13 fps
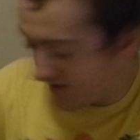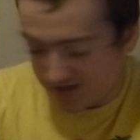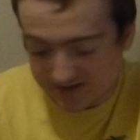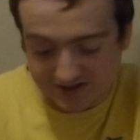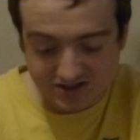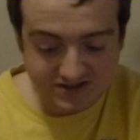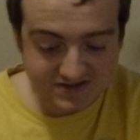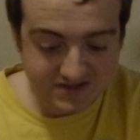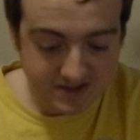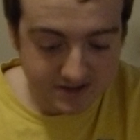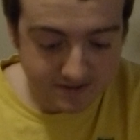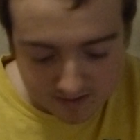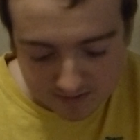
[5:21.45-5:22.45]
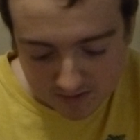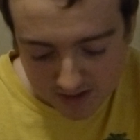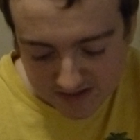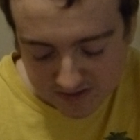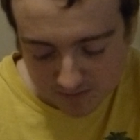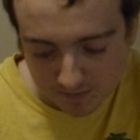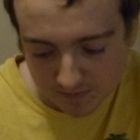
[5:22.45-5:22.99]
it's just,
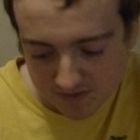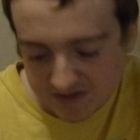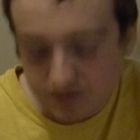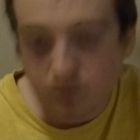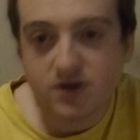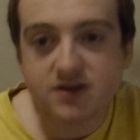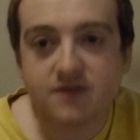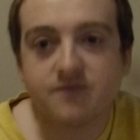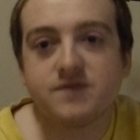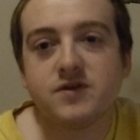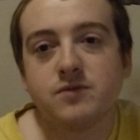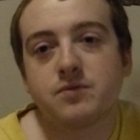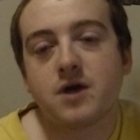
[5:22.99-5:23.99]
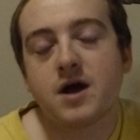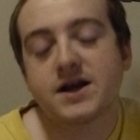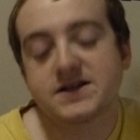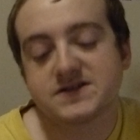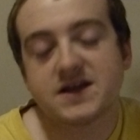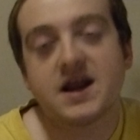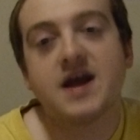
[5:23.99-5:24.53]
these are one of the few
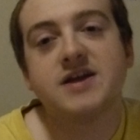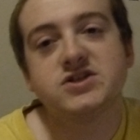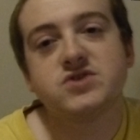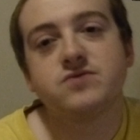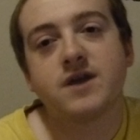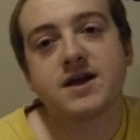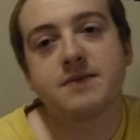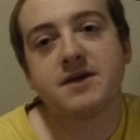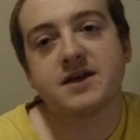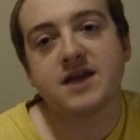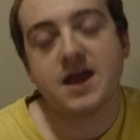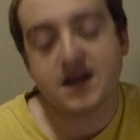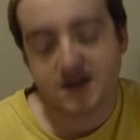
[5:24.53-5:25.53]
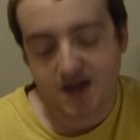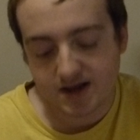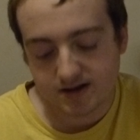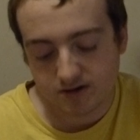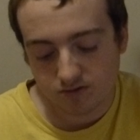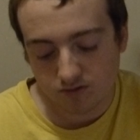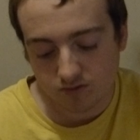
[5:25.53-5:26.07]
products that I do recommend getting
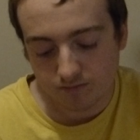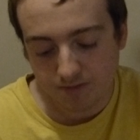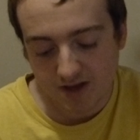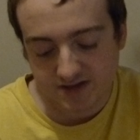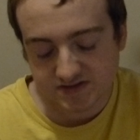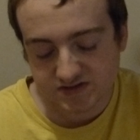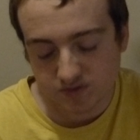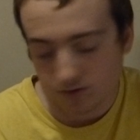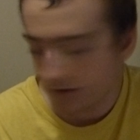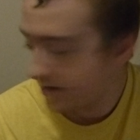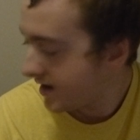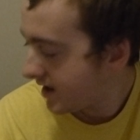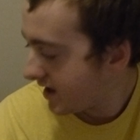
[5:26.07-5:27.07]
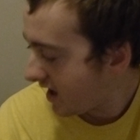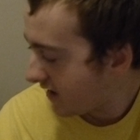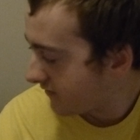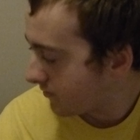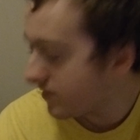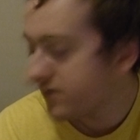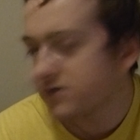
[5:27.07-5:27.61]
at your local pet store.
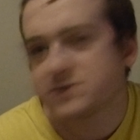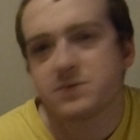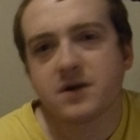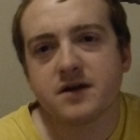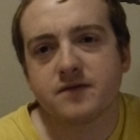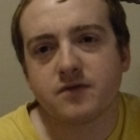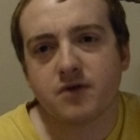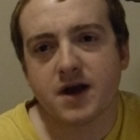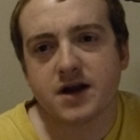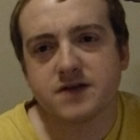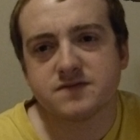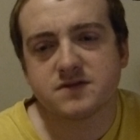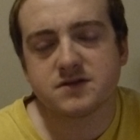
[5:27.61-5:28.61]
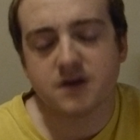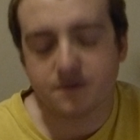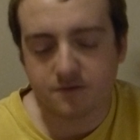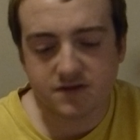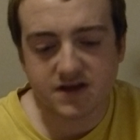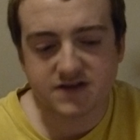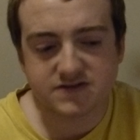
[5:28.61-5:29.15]
Everyone, there's probably a variety of
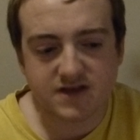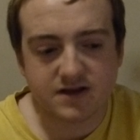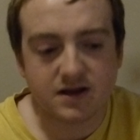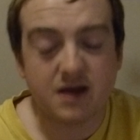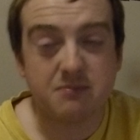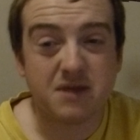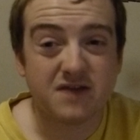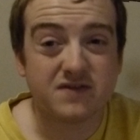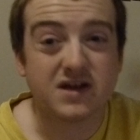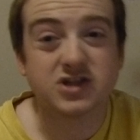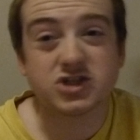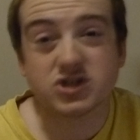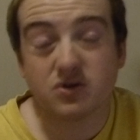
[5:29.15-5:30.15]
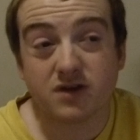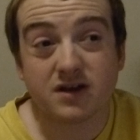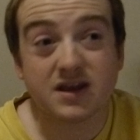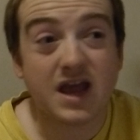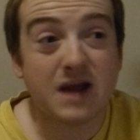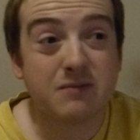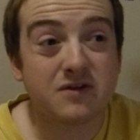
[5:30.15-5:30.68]
other things that I may have not shown on
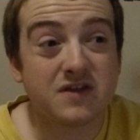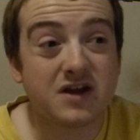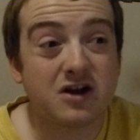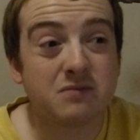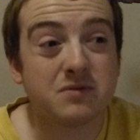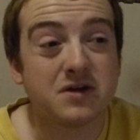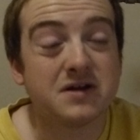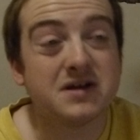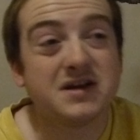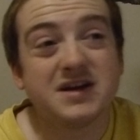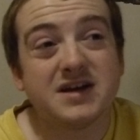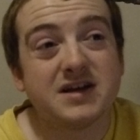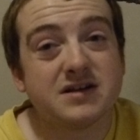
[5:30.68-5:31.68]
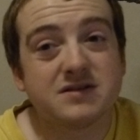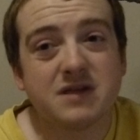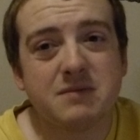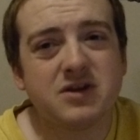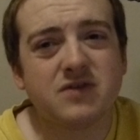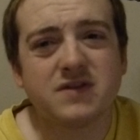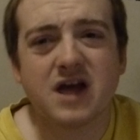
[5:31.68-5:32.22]
camera there, but let
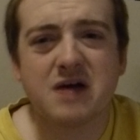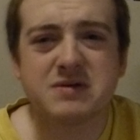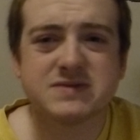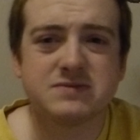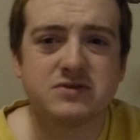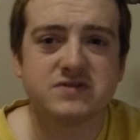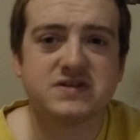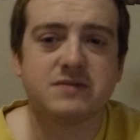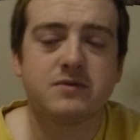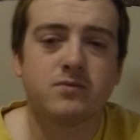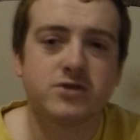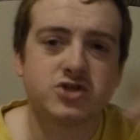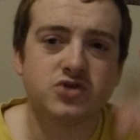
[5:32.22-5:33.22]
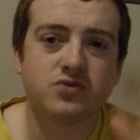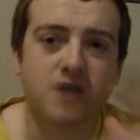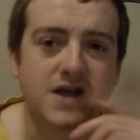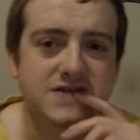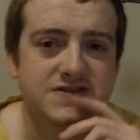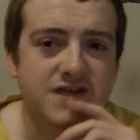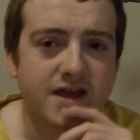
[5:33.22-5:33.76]
me know in the comments below and tell me what you
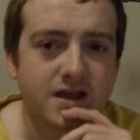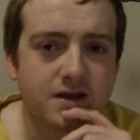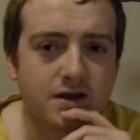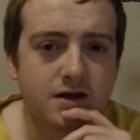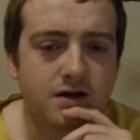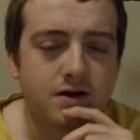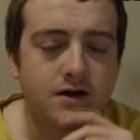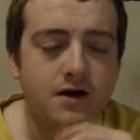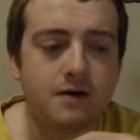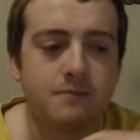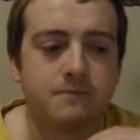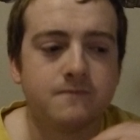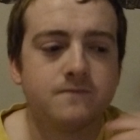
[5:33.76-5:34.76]
guys like. Tell